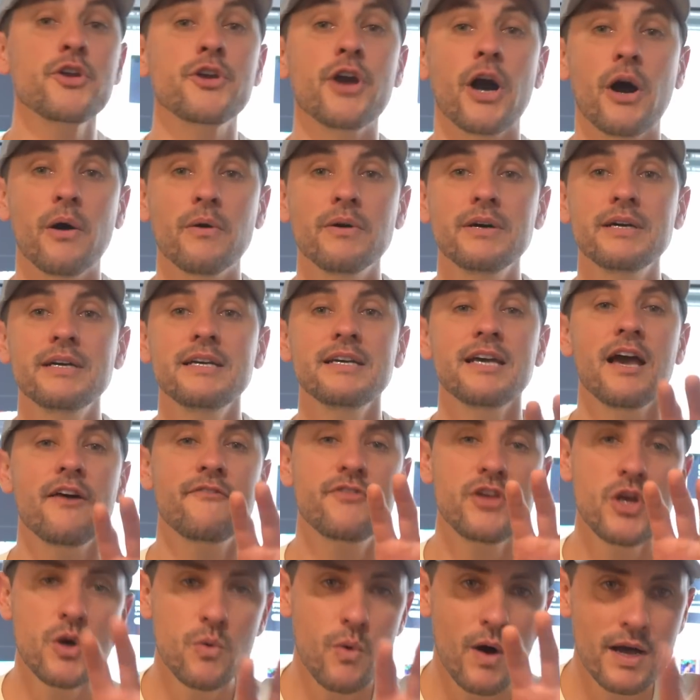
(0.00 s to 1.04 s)
you go,
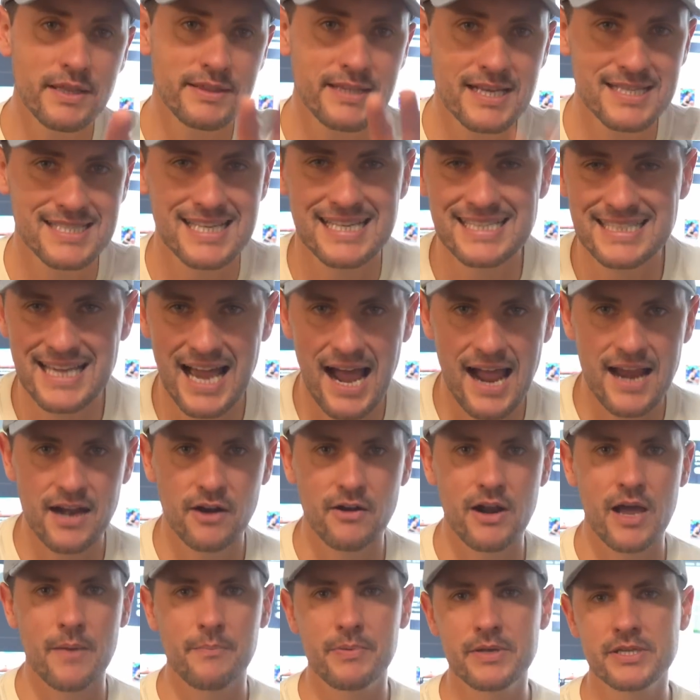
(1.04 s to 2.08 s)
if you want this
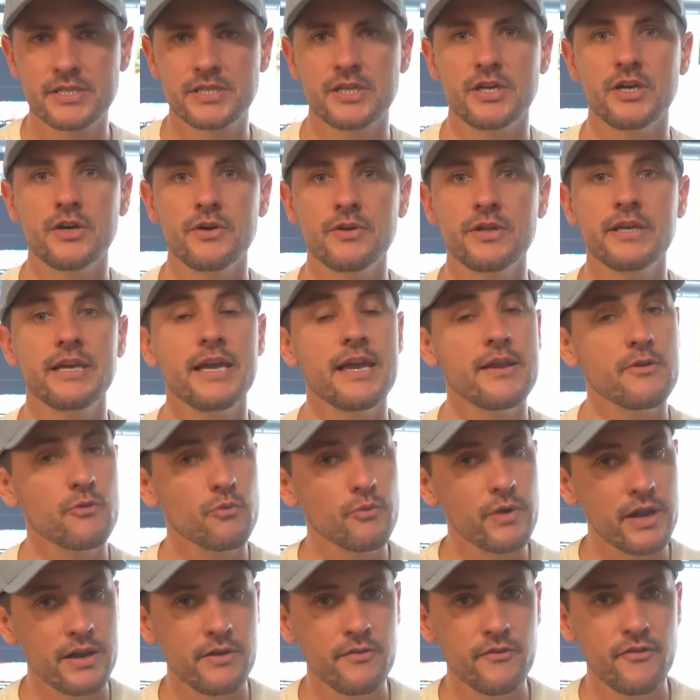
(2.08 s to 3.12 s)
entire episode
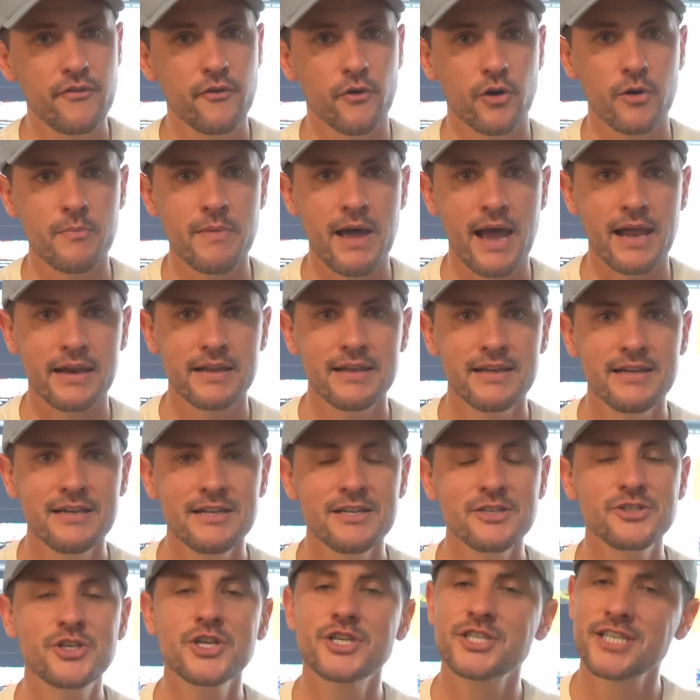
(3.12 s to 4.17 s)
in written format,
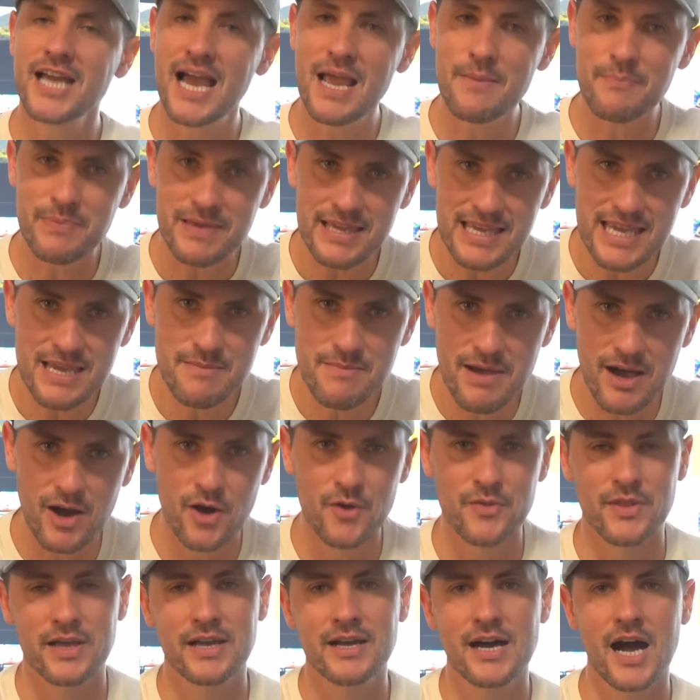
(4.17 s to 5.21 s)
just type
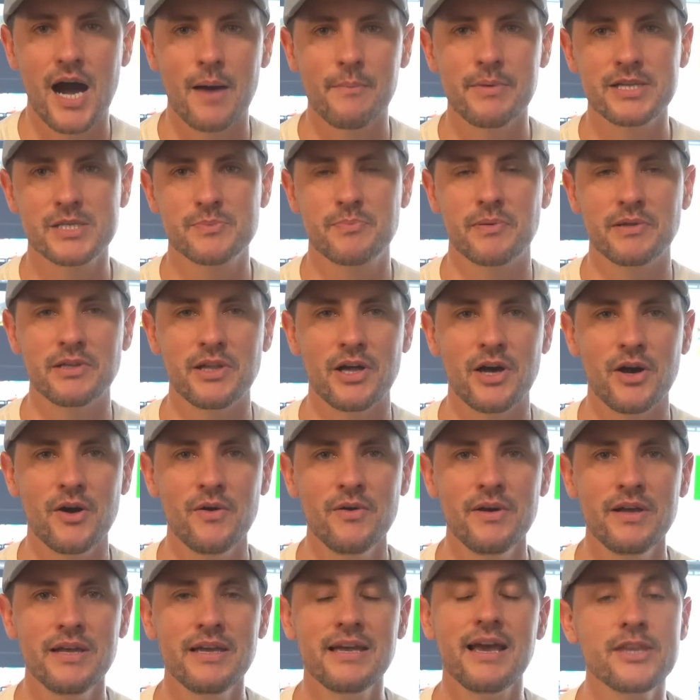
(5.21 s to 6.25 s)
email in the comments
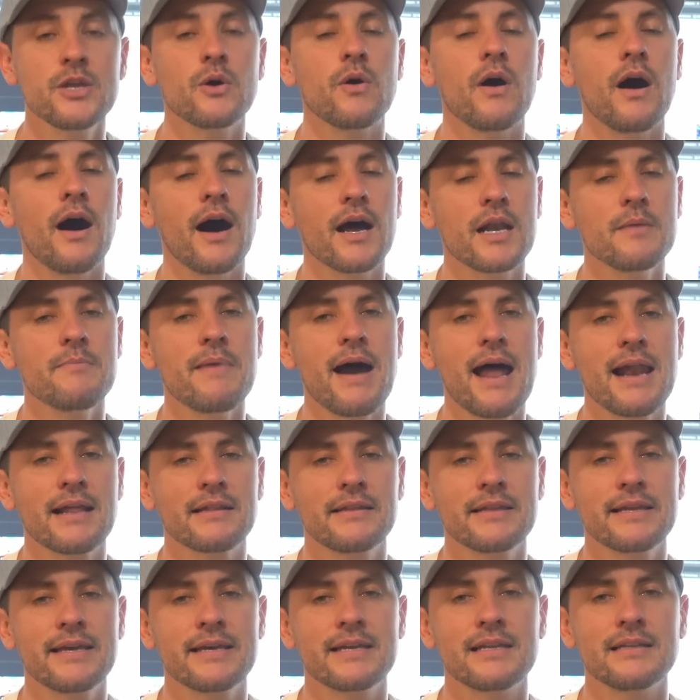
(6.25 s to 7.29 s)
below and you'll
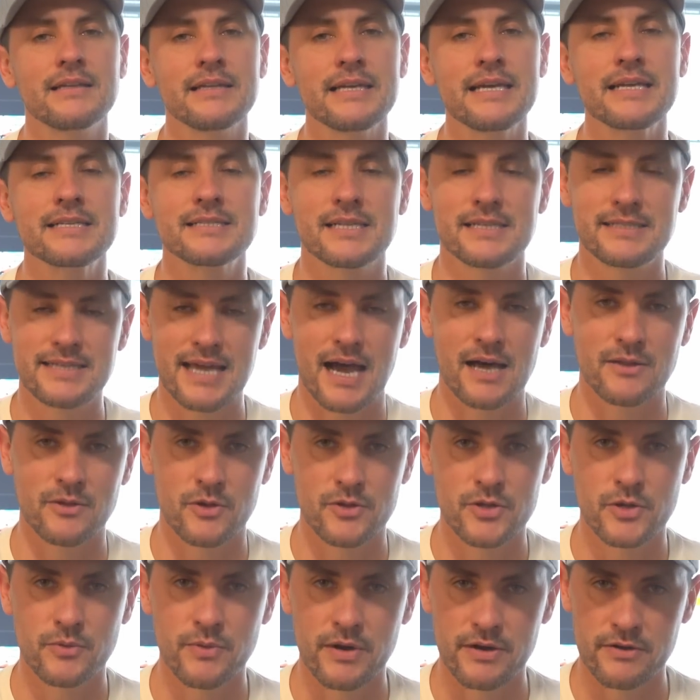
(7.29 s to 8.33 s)
automatically get a link to
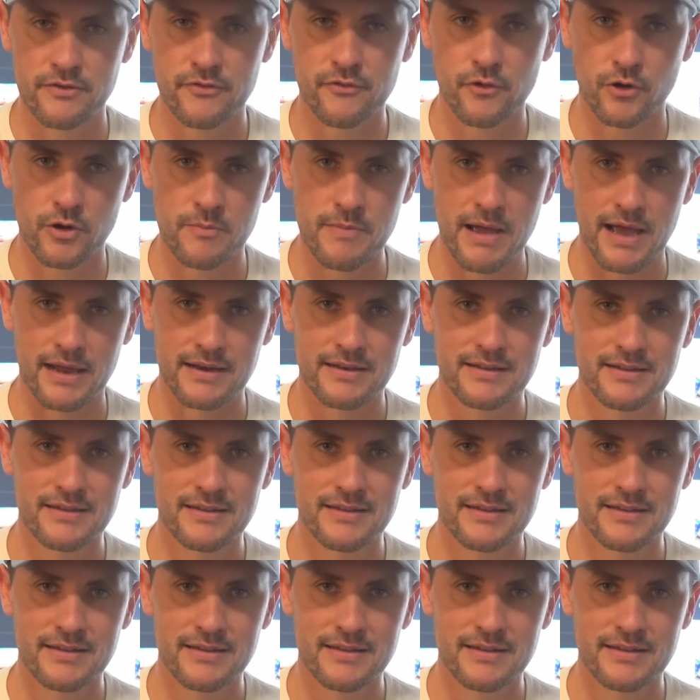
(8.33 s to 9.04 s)
download the written format.